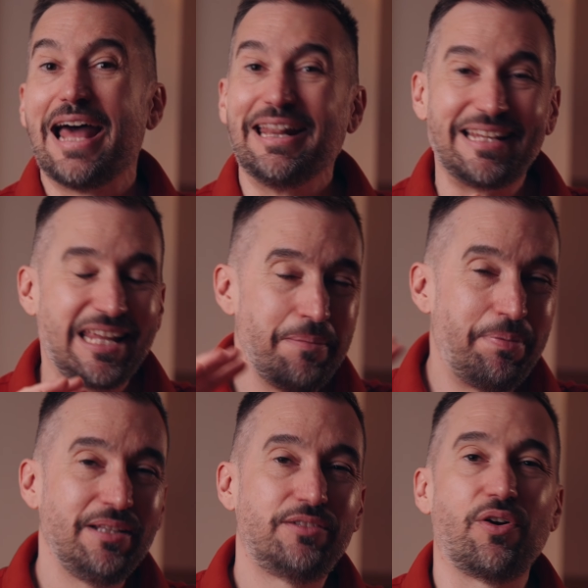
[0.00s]
And
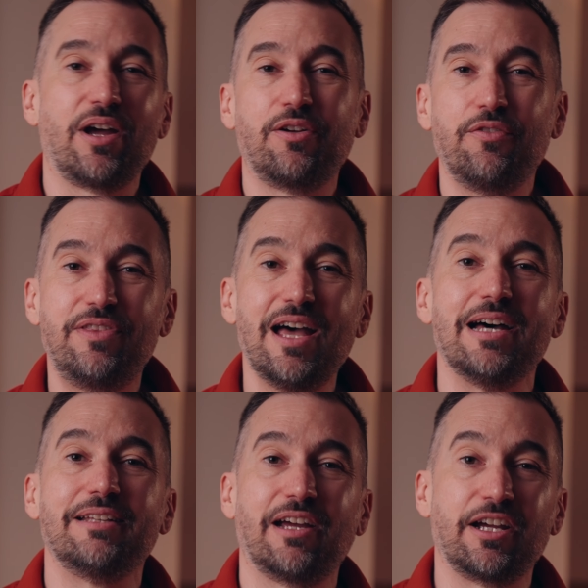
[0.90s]
keeping track of
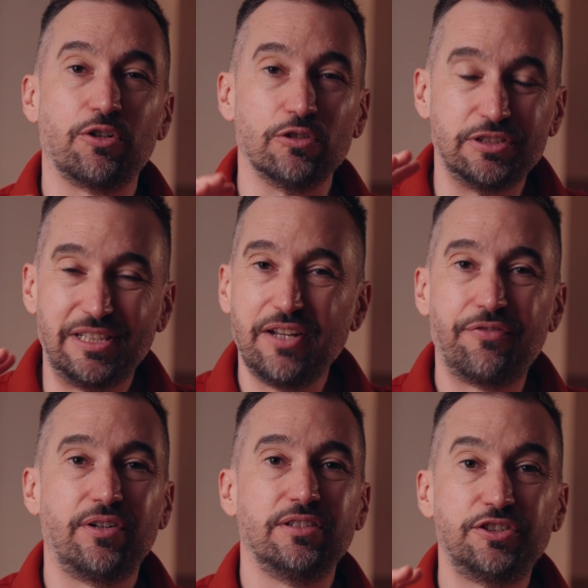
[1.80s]
that across
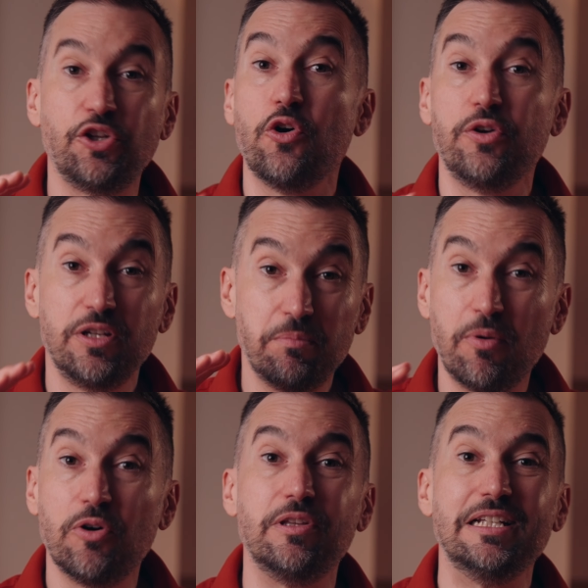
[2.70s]
different Sony
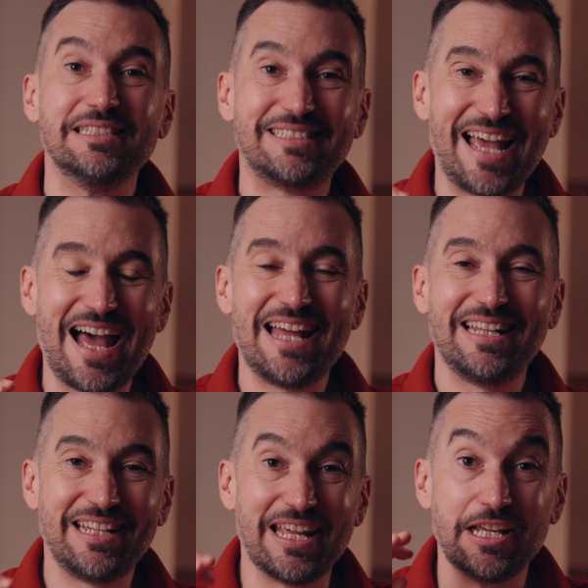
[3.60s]
bodies
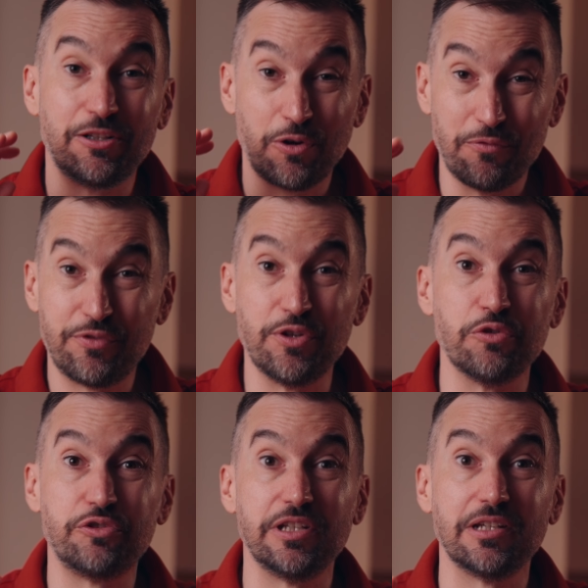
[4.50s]
can get
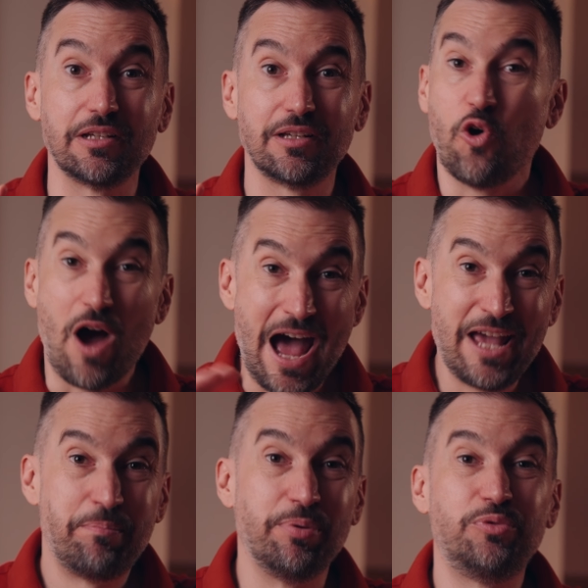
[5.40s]
confusing. So
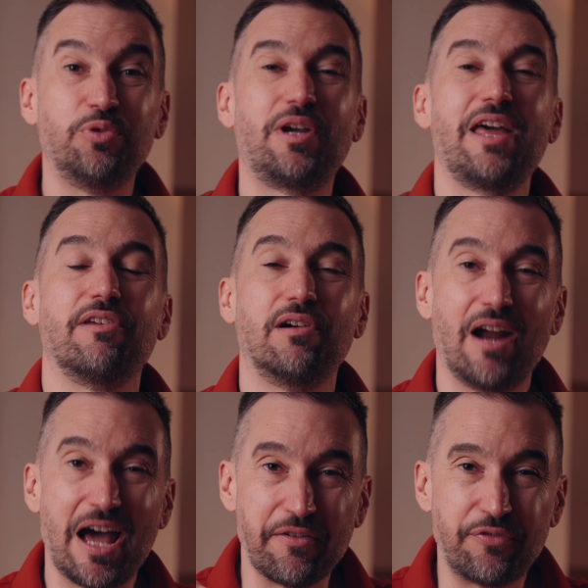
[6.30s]
I put together
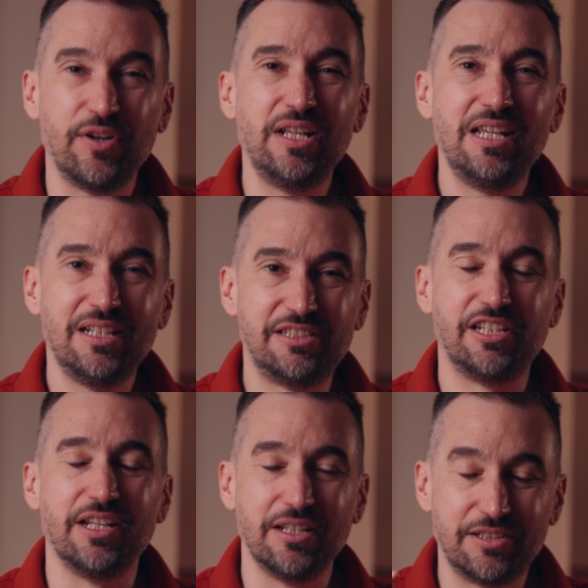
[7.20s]
a free
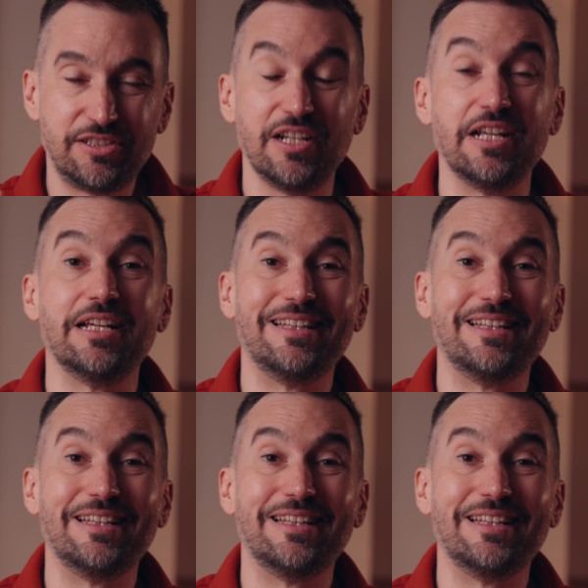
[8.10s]
cheat sheet.